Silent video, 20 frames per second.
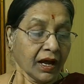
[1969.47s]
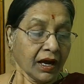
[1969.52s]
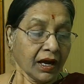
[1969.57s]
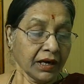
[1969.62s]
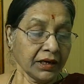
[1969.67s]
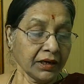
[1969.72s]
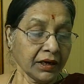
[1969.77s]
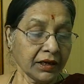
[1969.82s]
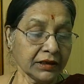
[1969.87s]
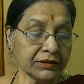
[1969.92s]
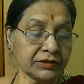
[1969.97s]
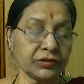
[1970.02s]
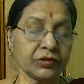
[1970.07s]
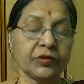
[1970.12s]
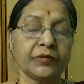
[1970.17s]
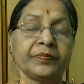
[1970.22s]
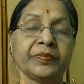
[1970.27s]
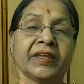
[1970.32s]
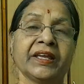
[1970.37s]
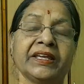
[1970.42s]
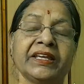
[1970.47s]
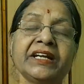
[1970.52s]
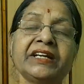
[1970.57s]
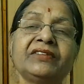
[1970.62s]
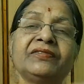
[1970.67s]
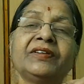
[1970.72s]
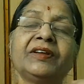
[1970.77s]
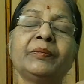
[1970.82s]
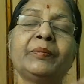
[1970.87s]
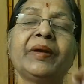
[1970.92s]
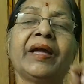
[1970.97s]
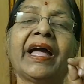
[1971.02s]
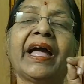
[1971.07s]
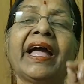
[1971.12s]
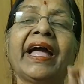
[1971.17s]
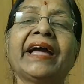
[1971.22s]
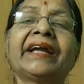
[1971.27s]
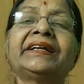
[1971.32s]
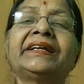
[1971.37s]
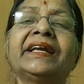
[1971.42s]
And also it will be
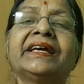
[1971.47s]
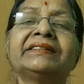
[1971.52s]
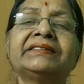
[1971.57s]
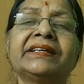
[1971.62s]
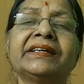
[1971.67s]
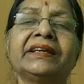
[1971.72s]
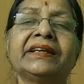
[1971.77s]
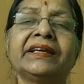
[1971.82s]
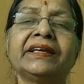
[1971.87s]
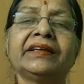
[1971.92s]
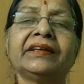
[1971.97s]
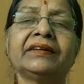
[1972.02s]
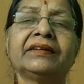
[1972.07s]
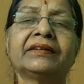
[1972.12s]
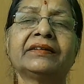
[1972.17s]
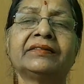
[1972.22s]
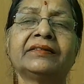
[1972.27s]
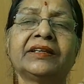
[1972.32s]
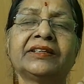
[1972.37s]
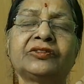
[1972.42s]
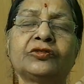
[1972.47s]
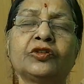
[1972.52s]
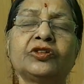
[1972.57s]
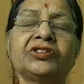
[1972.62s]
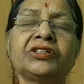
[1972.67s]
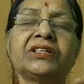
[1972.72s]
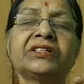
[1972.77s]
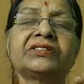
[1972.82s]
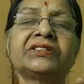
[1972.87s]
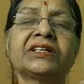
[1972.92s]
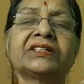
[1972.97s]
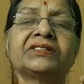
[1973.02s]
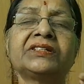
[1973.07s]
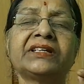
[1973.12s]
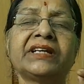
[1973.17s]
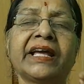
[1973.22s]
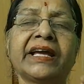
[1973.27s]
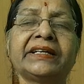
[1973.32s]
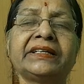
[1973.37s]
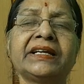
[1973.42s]
act as the social structure
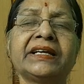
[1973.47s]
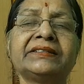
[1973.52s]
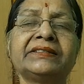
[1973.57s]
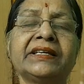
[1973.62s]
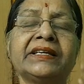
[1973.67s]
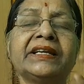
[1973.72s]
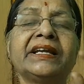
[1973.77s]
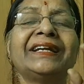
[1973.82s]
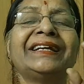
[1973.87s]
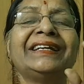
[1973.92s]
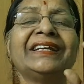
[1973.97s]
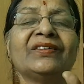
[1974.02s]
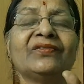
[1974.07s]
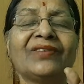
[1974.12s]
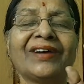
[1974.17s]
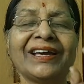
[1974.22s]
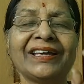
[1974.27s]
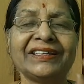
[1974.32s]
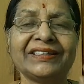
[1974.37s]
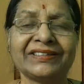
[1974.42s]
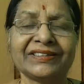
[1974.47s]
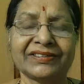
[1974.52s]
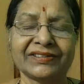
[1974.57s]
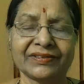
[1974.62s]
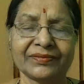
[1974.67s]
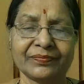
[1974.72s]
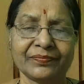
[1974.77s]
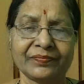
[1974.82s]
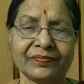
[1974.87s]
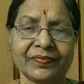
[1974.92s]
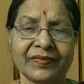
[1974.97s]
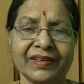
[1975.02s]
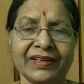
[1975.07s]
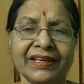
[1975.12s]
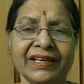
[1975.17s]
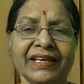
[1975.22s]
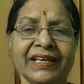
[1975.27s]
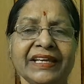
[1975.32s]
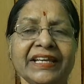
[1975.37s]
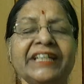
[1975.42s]
act as a device.
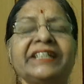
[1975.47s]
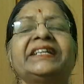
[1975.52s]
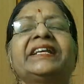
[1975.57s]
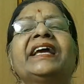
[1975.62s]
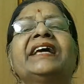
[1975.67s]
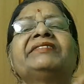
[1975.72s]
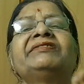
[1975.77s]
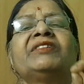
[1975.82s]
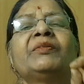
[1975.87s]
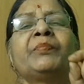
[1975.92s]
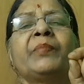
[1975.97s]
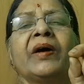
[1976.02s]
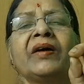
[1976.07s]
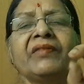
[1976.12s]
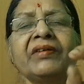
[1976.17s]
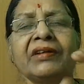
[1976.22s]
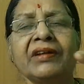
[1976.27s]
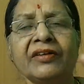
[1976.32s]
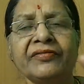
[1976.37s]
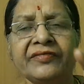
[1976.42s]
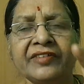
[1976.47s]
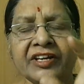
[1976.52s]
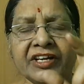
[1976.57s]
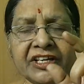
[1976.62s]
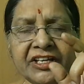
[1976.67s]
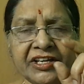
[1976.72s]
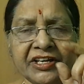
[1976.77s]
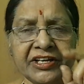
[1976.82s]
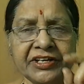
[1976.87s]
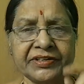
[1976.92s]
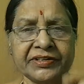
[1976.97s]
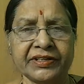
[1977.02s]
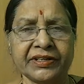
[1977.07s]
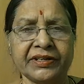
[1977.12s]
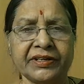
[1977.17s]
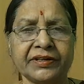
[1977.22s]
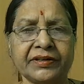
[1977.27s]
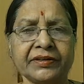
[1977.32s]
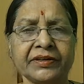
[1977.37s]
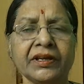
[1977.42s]
It has the power of
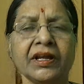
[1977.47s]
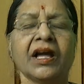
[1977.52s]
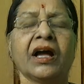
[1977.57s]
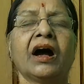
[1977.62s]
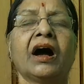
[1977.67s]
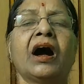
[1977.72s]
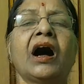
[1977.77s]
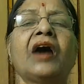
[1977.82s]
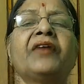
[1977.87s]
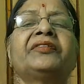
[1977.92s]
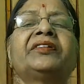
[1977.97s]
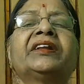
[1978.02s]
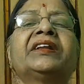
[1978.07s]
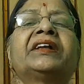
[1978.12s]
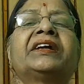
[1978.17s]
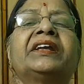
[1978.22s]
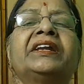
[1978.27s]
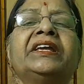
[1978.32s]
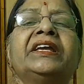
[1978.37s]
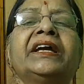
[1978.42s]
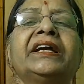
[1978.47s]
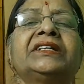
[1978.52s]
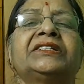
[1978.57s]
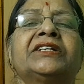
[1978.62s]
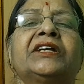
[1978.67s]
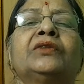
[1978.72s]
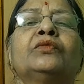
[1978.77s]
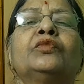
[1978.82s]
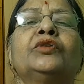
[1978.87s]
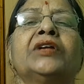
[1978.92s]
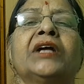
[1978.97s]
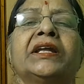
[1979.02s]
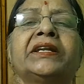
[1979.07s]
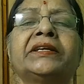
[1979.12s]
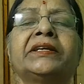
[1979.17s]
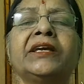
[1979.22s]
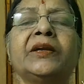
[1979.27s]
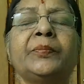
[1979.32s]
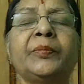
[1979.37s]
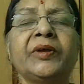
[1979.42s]
creator. After creation we are
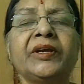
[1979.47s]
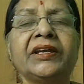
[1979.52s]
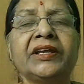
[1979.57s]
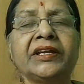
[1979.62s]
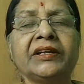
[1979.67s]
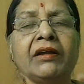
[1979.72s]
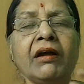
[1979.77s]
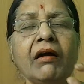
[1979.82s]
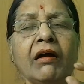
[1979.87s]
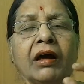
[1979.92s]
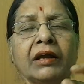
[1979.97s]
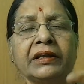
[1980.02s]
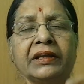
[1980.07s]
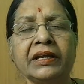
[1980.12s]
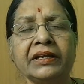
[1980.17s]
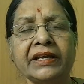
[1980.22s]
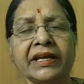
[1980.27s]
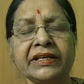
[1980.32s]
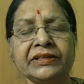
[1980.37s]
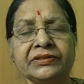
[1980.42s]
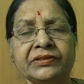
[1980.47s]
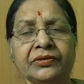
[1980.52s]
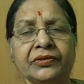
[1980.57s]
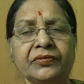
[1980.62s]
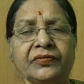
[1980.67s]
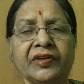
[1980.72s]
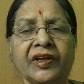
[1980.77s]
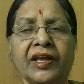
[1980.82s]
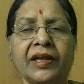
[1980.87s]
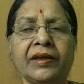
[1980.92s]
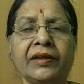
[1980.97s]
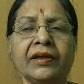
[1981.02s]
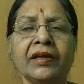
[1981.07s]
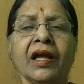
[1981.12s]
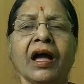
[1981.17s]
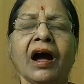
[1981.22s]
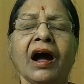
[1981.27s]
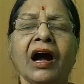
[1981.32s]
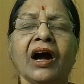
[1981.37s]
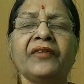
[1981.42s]
keeping in an organized way.
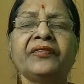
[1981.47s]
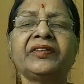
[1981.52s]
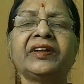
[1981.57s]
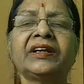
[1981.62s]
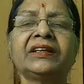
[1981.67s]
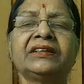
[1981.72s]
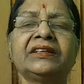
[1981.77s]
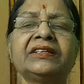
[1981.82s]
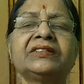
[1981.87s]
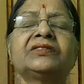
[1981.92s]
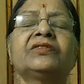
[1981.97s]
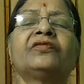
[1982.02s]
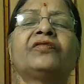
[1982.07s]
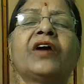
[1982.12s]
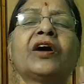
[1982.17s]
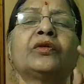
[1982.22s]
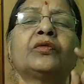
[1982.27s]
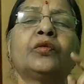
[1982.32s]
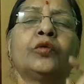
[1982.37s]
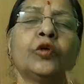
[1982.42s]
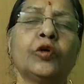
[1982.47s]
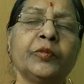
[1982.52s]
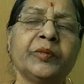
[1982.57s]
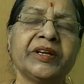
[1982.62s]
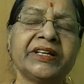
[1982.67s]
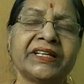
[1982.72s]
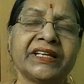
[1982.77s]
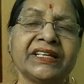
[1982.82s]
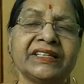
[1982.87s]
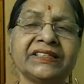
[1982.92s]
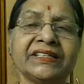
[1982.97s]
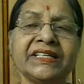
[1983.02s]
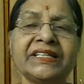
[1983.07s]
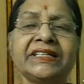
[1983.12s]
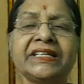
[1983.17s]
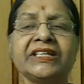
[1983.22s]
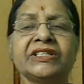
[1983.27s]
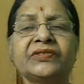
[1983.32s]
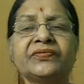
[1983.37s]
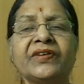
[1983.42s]
After this, for whom it
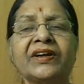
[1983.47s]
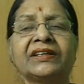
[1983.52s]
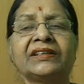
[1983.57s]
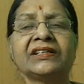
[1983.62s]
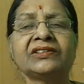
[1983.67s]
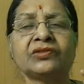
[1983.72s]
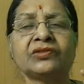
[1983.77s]
is for the